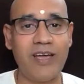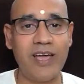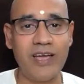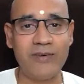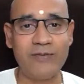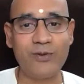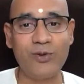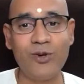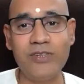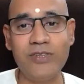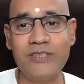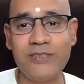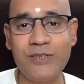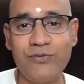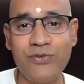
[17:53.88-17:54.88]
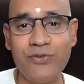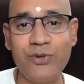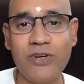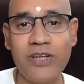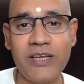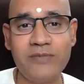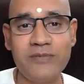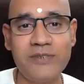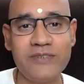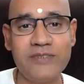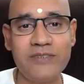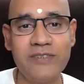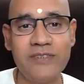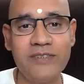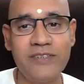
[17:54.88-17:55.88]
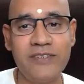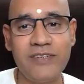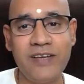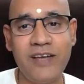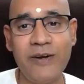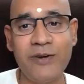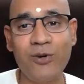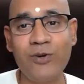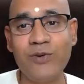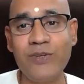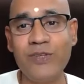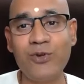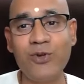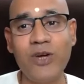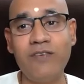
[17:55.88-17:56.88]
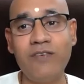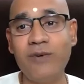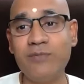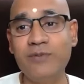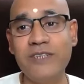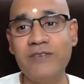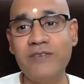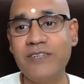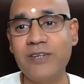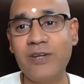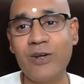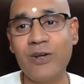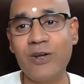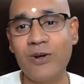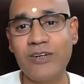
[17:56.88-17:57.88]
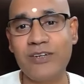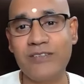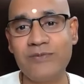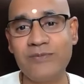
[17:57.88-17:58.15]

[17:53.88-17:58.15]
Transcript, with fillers: I have told this a few times. I don't know whether you have observed it or not.